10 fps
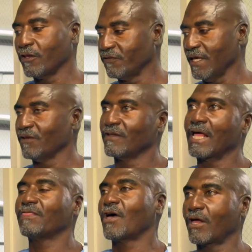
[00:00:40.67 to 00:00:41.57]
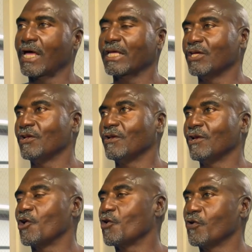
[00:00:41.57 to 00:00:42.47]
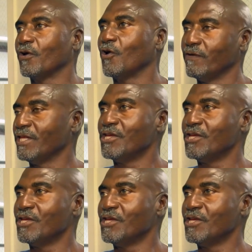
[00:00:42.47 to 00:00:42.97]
while ensuring public safety, this